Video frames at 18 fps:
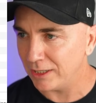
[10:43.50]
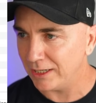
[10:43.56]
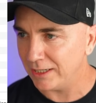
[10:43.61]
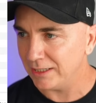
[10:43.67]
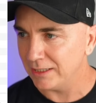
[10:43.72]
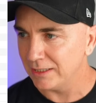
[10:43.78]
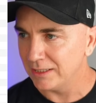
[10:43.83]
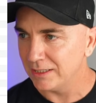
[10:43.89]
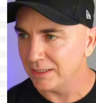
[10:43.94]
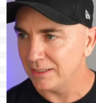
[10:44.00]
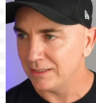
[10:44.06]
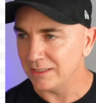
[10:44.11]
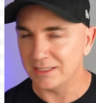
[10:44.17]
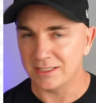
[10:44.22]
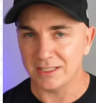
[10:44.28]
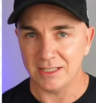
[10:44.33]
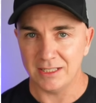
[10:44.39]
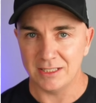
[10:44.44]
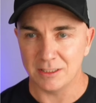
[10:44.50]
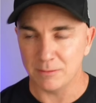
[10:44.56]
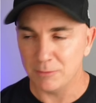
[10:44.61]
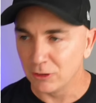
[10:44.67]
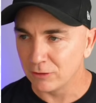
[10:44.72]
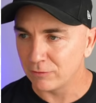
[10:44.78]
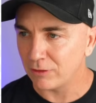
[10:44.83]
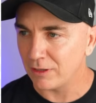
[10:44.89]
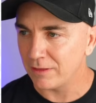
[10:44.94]
tray. This is a
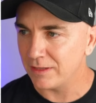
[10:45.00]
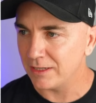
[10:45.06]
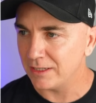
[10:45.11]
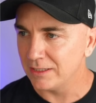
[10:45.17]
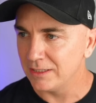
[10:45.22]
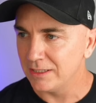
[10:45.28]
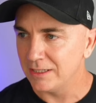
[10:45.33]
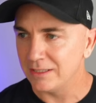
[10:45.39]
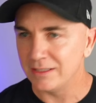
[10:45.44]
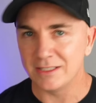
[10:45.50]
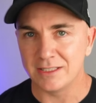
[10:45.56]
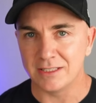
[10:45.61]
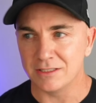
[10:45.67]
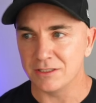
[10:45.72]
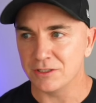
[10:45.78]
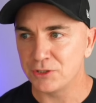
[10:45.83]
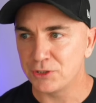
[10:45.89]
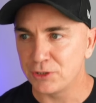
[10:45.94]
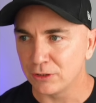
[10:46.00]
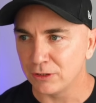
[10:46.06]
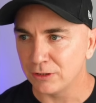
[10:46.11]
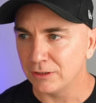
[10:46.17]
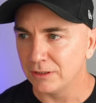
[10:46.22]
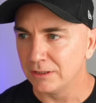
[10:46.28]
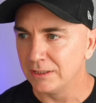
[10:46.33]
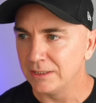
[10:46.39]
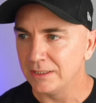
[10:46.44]
milk frother. This is a
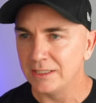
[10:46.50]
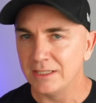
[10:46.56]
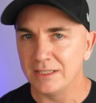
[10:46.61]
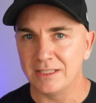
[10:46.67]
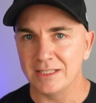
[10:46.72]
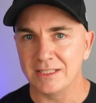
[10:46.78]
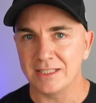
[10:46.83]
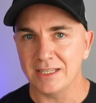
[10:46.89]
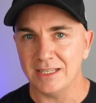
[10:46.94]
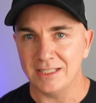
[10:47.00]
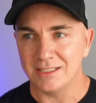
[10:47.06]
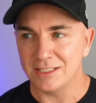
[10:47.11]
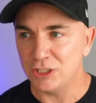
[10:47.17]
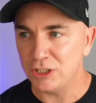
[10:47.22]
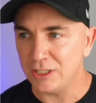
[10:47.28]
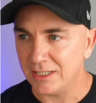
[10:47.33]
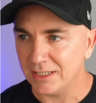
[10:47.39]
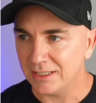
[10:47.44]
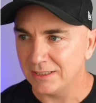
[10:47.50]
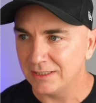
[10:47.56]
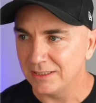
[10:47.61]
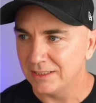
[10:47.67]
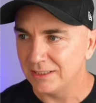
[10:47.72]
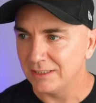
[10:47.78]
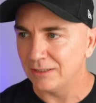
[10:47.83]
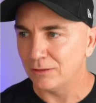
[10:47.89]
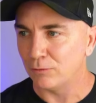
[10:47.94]
straw. This is a jigger.
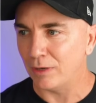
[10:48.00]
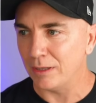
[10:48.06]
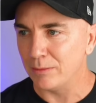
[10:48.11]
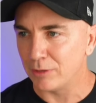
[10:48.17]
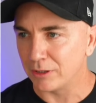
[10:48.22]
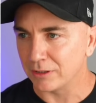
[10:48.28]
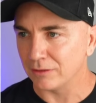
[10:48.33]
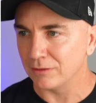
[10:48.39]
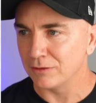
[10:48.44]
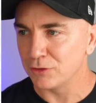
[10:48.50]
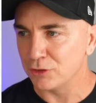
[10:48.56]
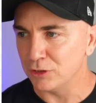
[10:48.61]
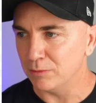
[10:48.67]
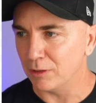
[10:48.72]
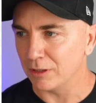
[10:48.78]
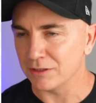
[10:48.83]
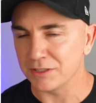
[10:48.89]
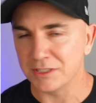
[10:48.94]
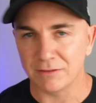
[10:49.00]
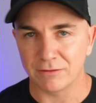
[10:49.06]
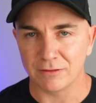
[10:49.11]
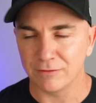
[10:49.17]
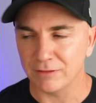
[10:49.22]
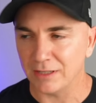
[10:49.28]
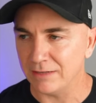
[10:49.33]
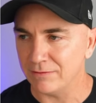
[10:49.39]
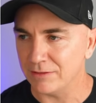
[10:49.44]
1 bottle, 2 bottles,
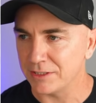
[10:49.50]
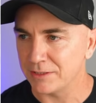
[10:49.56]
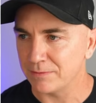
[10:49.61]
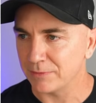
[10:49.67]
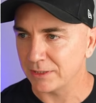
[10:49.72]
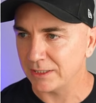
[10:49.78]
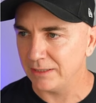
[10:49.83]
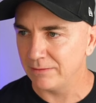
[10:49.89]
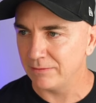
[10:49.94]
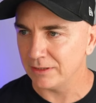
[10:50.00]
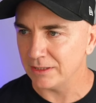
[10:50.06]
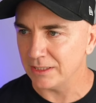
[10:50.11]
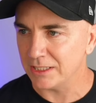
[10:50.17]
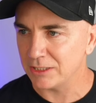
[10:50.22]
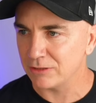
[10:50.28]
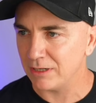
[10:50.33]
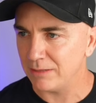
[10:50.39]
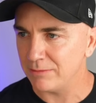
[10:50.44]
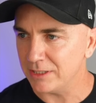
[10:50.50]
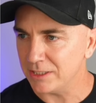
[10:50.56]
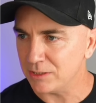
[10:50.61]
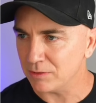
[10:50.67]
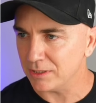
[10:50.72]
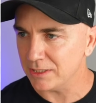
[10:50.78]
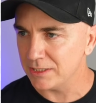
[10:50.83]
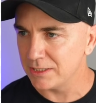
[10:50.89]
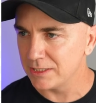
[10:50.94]
different flavors. Okay, let's grab
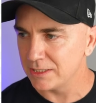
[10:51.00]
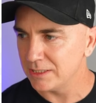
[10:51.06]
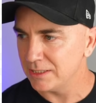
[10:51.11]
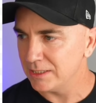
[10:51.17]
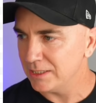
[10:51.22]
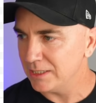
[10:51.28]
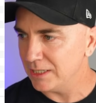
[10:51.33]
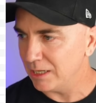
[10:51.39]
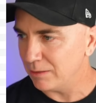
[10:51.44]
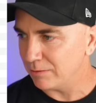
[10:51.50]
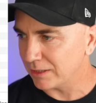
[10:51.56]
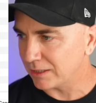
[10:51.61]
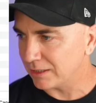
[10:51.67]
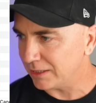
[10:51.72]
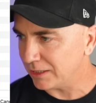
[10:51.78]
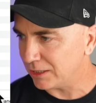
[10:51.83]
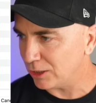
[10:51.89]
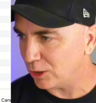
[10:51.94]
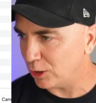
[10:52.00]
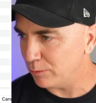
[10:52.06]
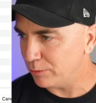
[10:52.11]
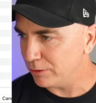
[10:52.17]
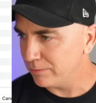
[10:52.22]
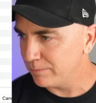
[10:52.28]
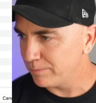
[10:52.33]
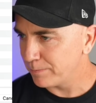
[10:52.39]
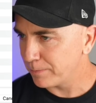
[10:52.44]
these ones. I'm gonna click
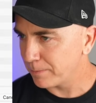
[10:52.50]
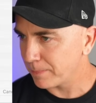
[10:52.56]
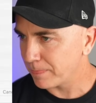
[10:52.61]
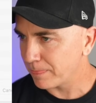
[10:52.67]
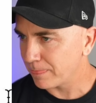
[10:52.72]
open.